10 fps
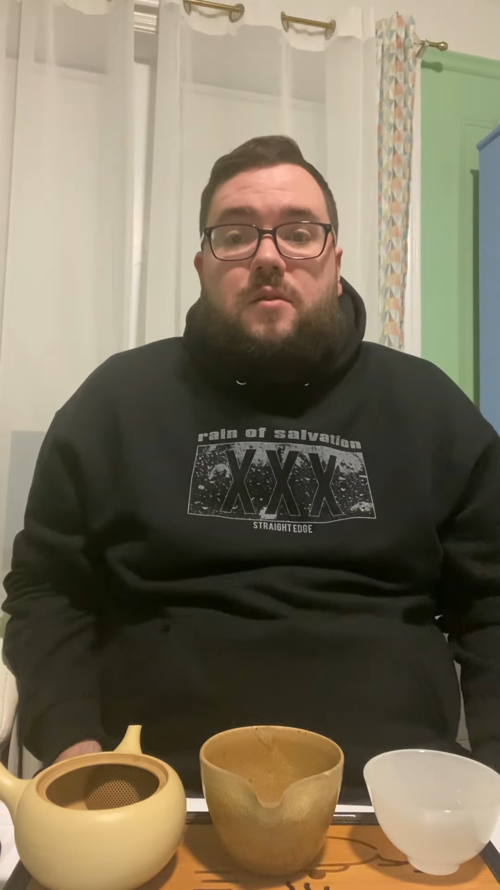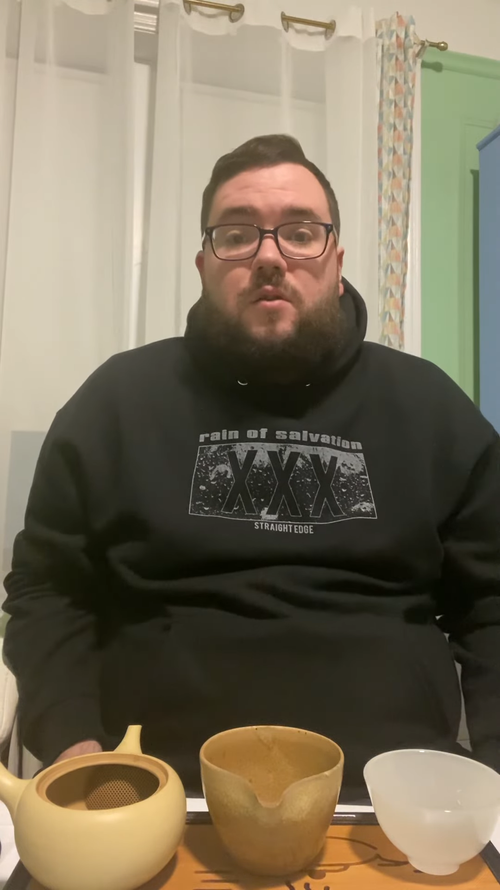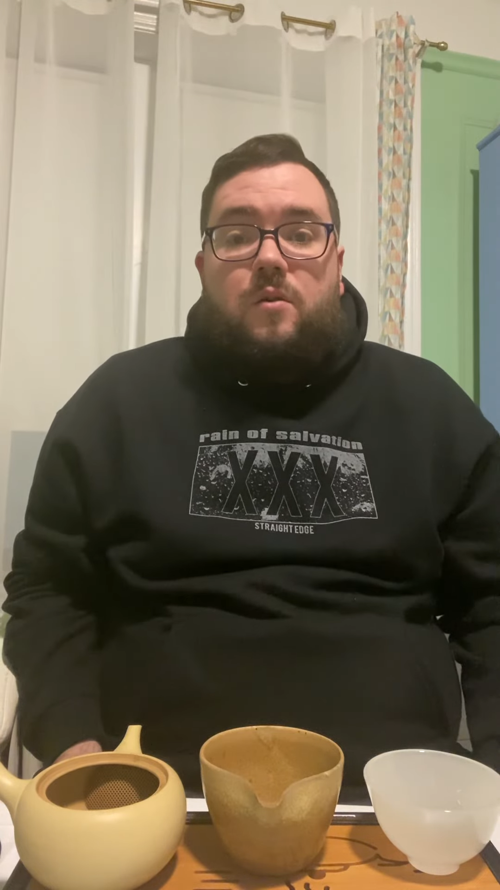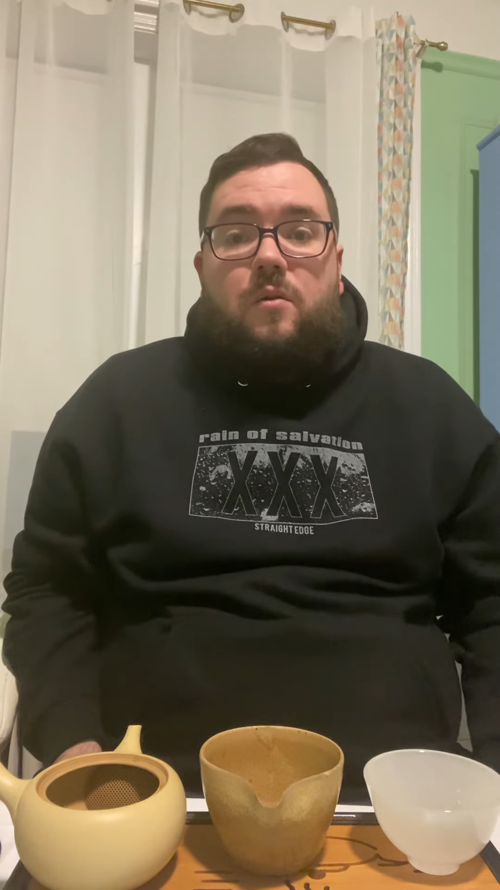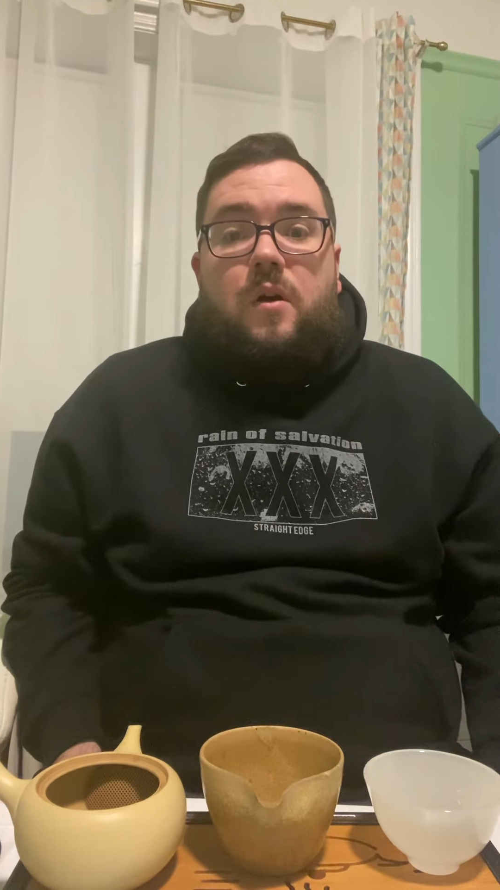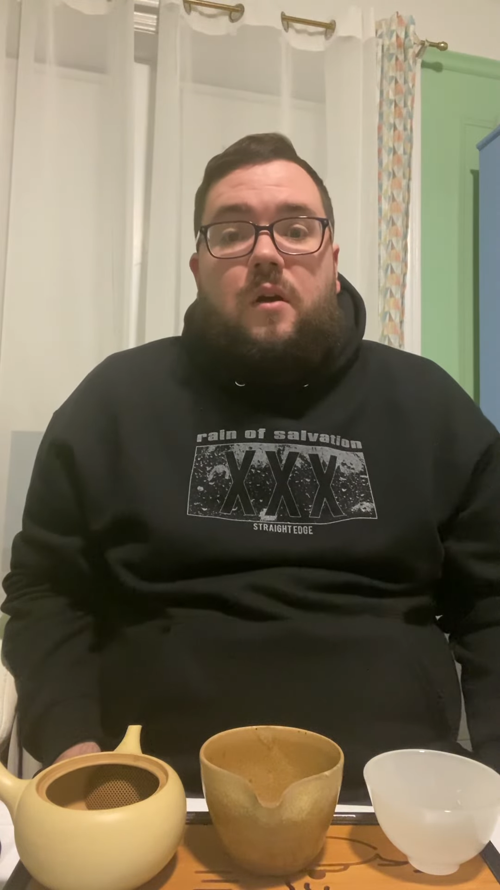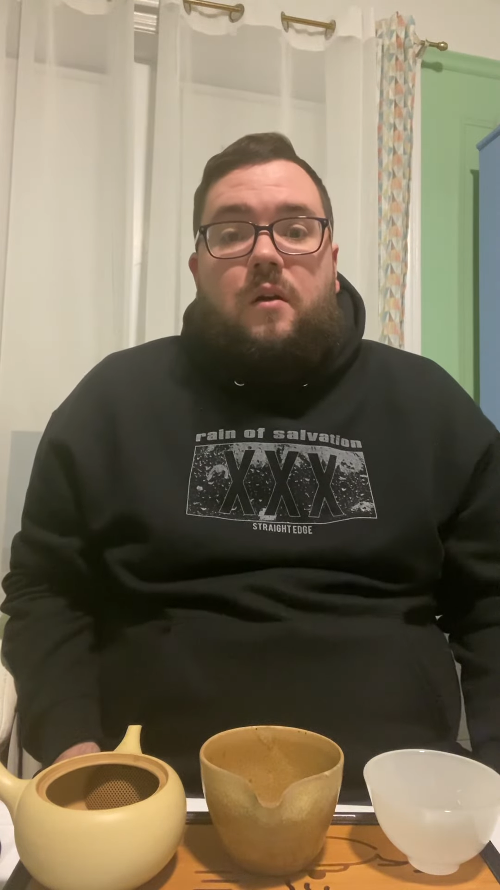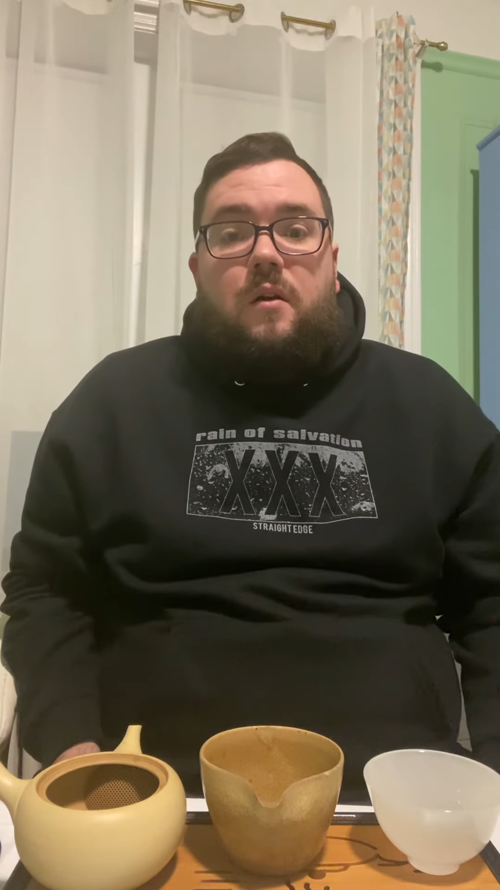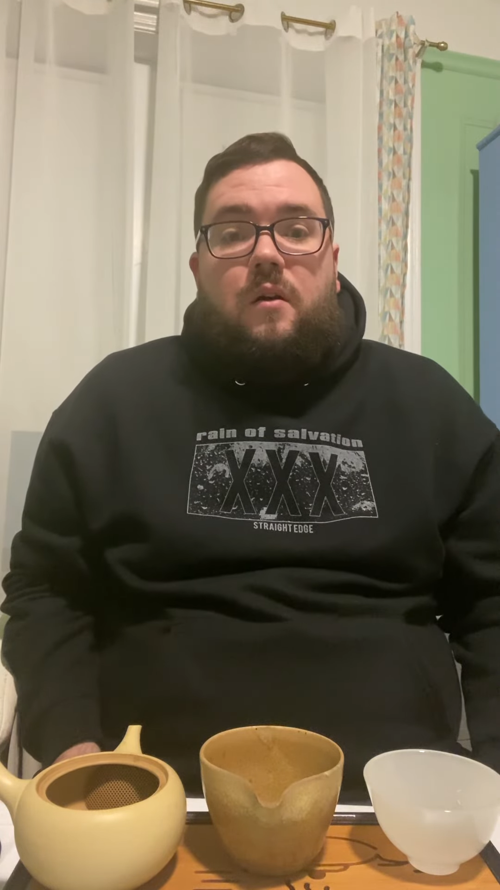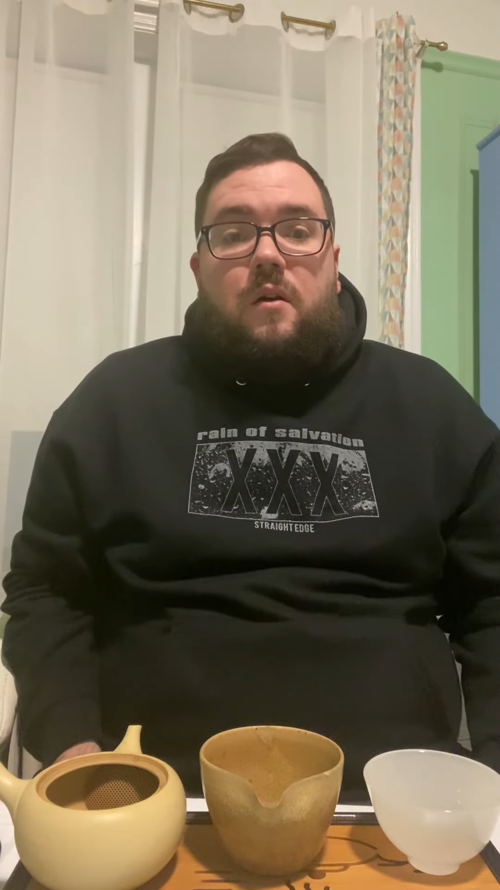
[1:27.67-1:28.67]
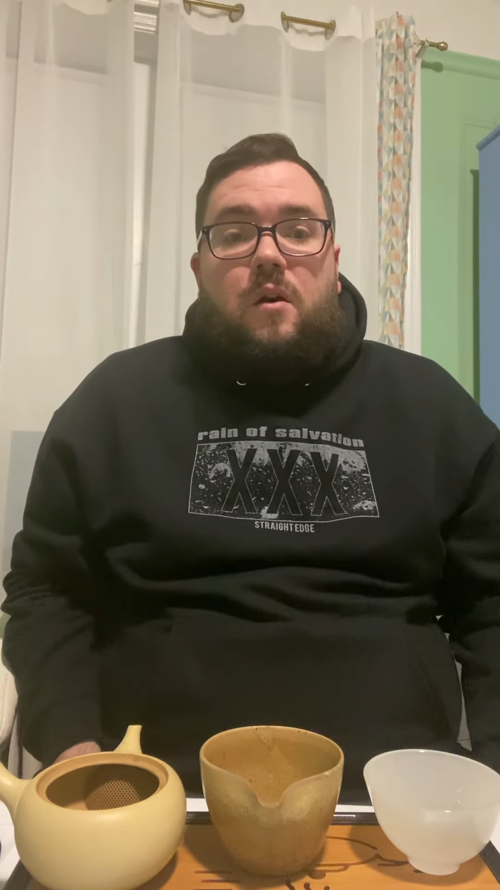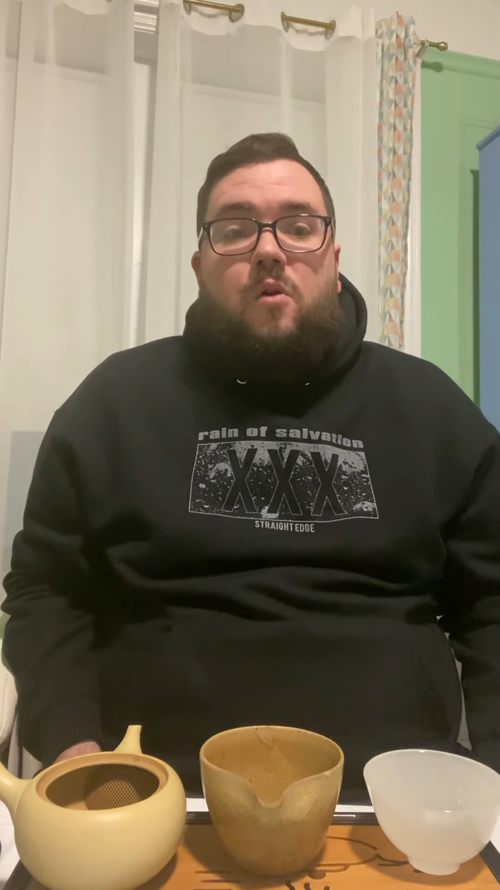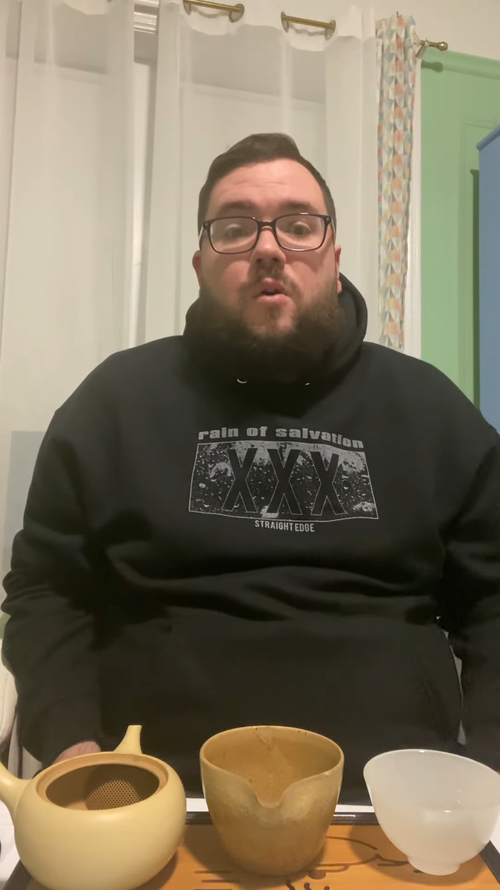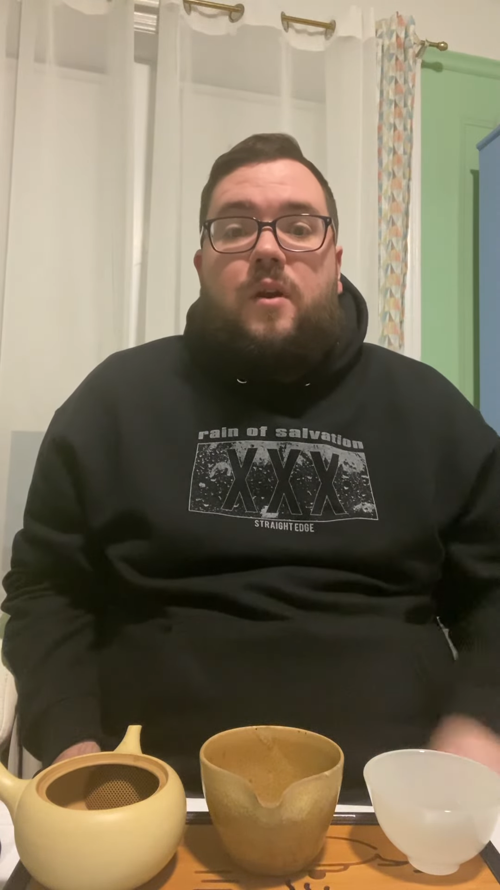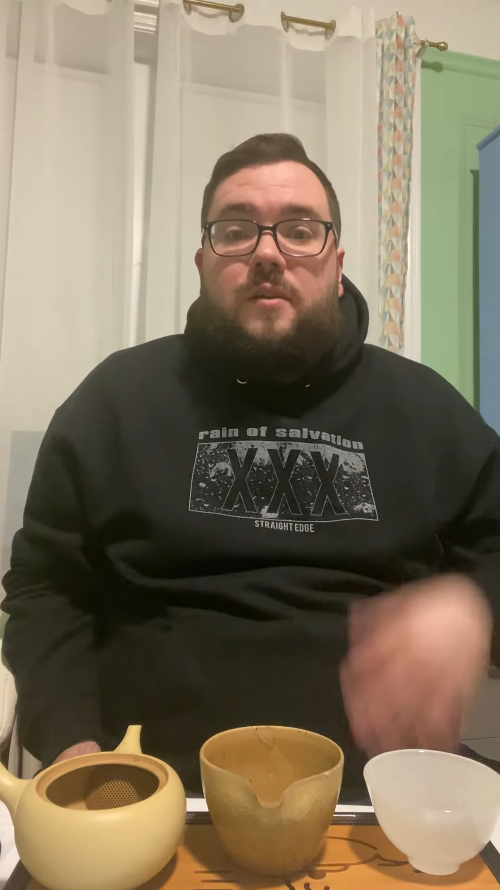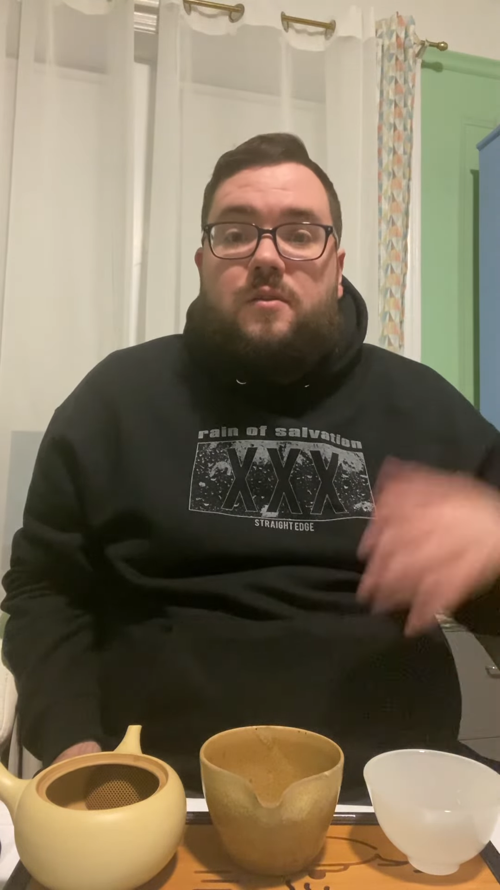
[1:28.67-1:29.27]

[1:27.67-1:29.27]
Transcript: So according